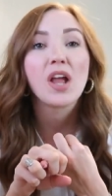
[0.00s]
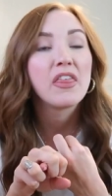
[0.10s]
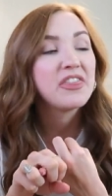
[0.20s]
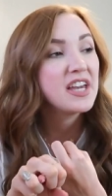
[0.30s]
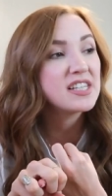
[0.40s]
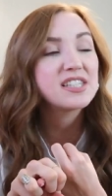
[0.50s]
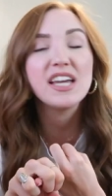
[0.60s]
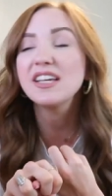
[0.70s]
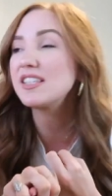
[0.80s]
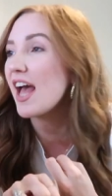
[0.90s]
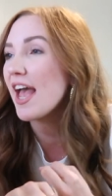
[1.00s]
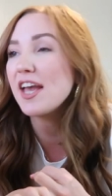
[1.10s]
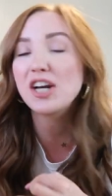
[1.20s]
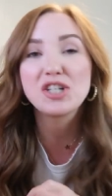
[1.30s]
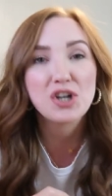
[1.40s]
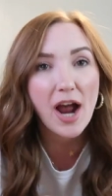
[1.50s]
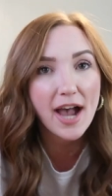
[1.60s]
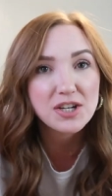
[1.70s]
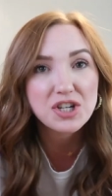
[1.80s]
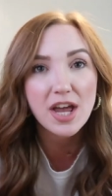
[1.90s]
this is a
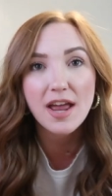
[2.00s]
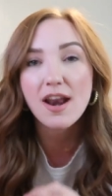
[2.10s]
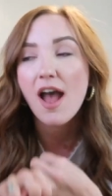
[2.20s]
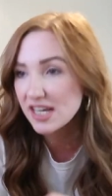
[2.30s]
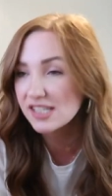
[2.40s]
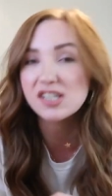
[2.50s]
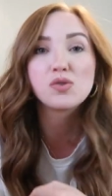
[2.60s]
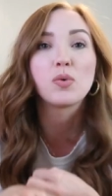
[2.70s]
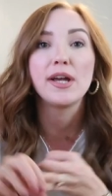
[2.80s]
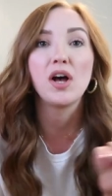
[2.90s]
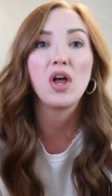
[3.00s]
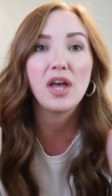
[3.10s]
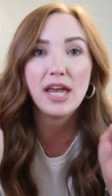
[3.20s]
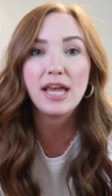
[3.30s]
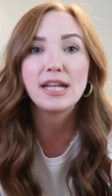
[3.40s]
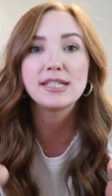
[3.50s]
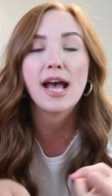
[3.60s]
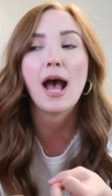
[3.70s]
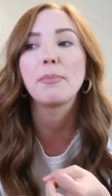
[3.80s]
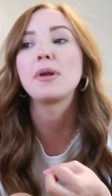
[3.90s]
contraction. This is real. It is
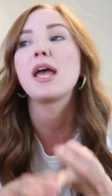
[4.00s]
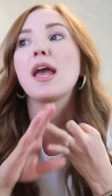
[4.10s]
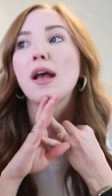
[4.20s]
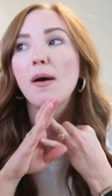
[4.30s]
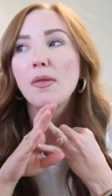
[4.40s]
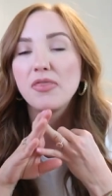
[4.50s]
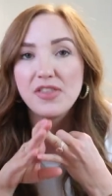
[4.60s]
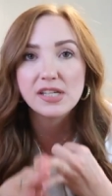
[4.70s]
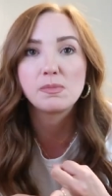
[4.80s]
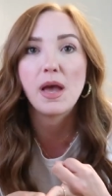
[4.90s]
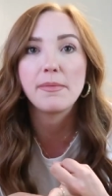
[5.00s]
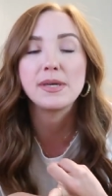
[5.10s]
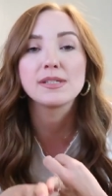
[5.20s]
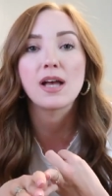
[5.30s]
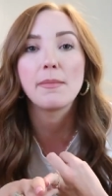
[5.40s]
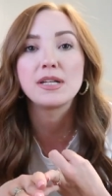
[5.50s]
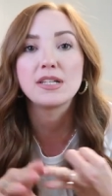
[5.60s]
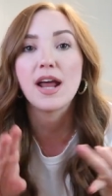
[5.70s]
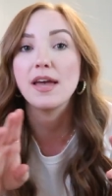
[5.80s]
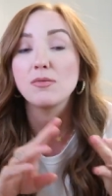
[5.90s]
happening. This baby is coming
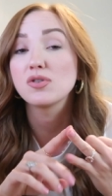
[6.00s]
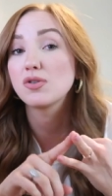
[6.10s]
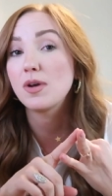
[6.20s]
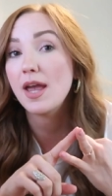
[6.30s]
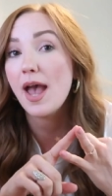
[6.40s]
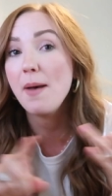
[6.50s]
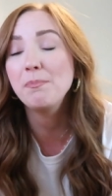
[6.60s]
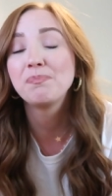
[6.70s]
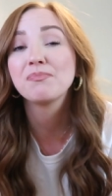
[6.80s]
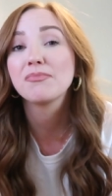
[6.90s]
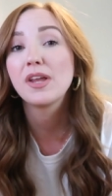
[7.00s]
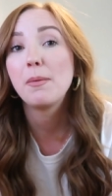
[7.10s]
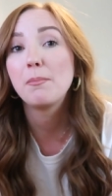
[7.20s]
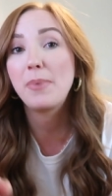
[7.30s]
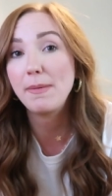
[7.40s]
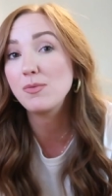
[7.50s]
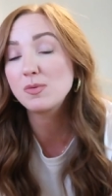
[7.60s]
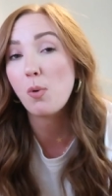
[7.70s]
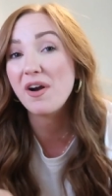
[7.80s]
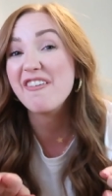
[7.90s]
today. It was 3 a.m. Baby was
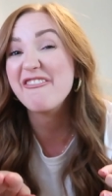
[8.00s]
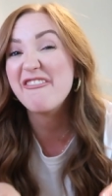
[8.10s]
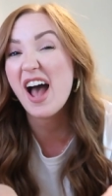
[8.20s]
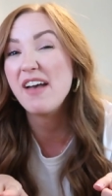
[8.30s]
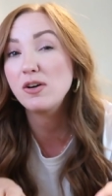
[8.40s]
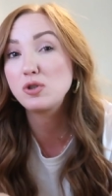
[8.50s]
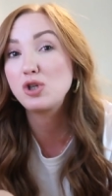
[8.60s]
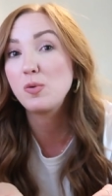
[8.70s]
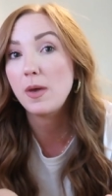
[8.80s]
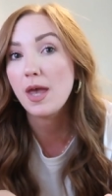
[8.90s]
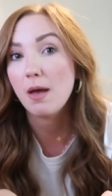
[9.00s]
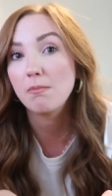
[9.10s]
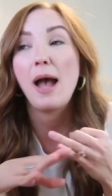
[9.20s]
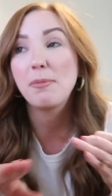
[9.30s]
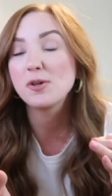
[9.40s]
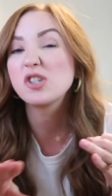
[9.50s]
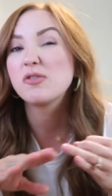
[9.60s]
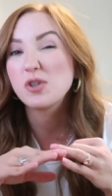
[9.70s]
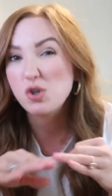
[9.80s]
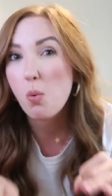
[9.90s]
born at 5.02 p.m. I pushed
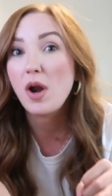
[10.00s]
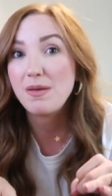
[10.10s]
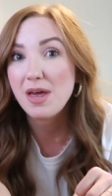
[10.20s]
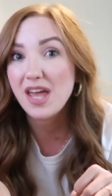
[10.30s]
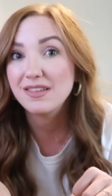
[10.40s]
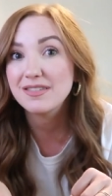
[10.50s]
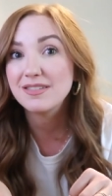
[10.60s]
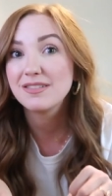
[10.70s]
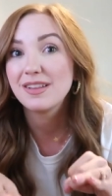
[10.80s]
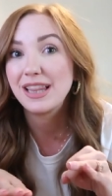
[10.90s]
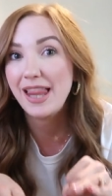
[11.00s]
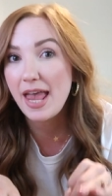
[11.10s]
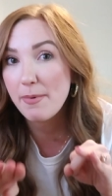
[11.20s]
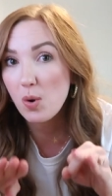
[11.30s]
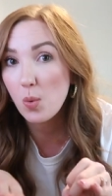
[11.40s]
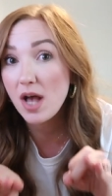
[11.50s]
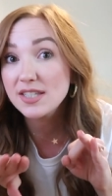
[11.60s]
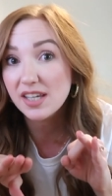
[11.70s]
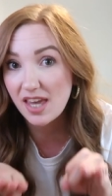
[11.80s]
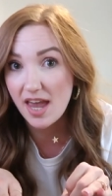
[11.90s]
for 20 minutes. Labor
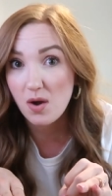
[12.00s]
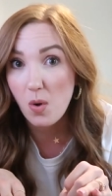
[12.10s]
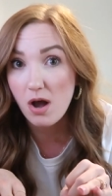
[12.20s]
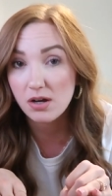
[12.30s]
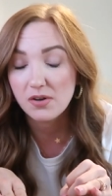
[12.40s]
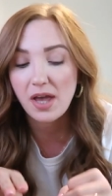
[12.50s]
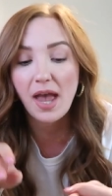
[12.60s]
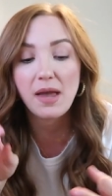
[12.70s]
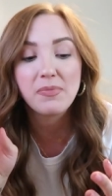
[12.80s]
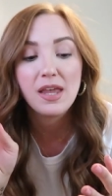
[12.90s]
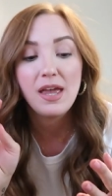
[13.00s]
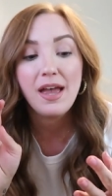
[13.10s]
was a cakewalk, okay?